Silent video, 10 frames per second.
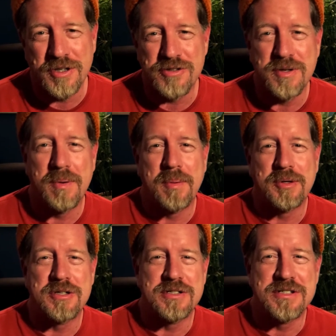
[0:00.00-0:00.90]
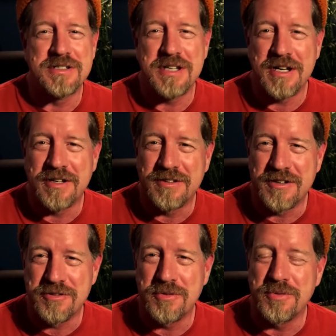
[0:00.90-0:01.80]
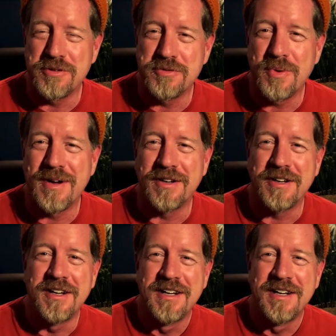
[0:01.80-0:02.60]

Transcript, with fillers: what Sri Ramakrishna said, that truth is one,